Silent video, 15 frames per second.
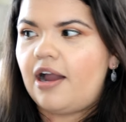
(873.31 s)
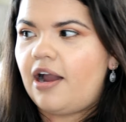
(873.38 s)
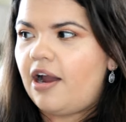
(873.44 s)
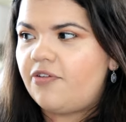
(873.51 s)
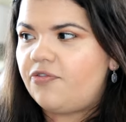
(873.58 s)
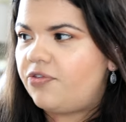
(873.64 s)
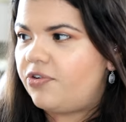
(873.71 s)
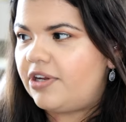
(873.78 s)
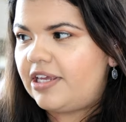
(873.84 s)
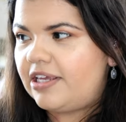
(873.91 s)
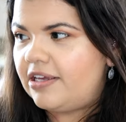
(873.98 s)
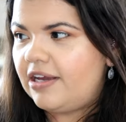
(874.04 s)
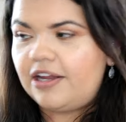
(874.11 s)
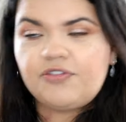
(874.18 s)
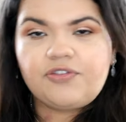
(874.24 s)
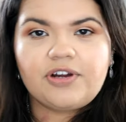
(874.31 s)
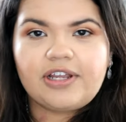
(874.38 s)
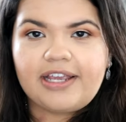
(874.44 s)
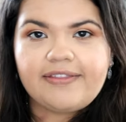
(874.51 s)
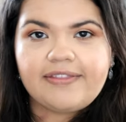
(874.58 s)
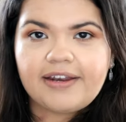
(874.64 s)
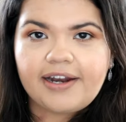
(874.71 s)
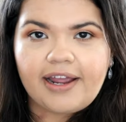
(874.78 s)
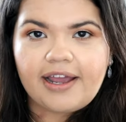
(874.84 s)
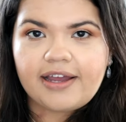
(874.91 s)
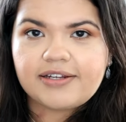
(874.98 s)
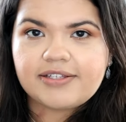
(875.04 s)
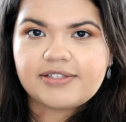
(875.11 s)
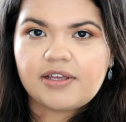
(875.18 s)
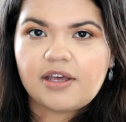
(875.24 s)
I for I'd forget that I
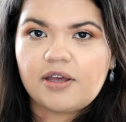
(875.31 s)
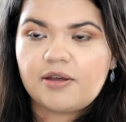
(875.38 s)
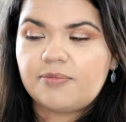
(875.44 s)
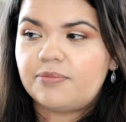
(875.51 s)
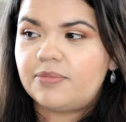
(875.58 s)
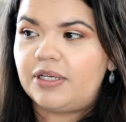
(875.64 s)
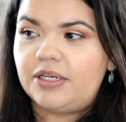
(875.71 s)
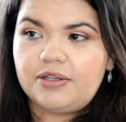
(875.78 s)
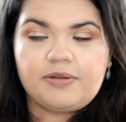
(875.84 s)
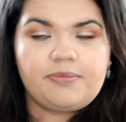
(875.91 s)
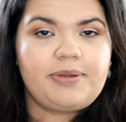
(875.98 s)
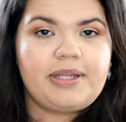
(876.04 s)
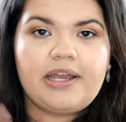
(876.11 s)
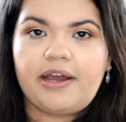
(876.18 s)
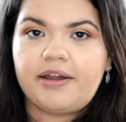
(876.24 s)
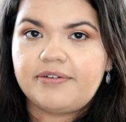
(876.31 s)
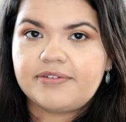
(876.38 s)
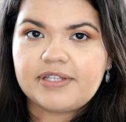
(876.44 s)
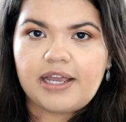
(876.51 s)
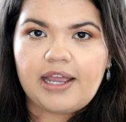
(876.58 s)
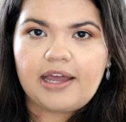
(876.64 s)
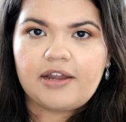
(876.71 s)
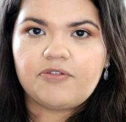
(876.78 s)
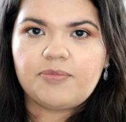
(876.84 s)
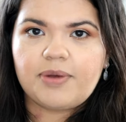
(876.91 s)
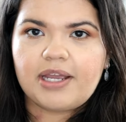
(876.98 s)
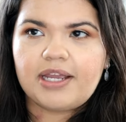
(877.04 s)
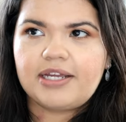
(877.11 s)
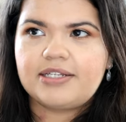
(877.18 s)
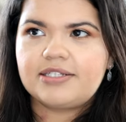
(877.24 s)
had some and it'd be out of sight, out of
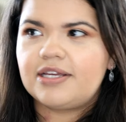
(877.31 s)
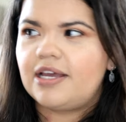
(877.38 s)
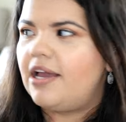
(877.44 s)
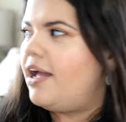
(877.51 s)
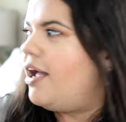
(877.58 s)
mind.